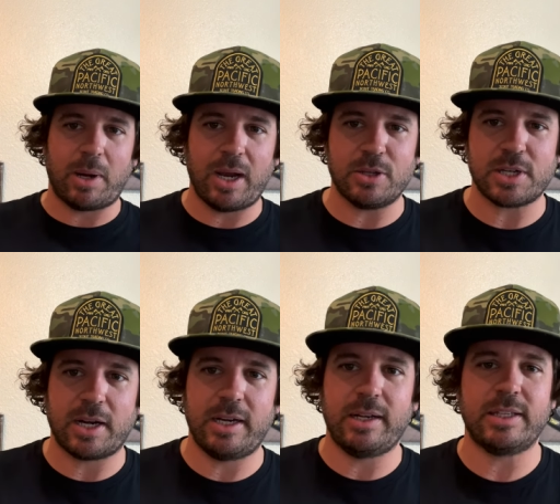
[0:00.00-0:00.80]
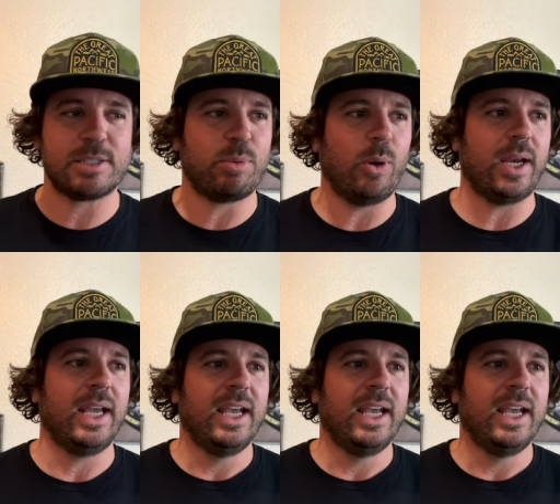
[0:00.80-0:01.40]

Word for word: miles on it at this point,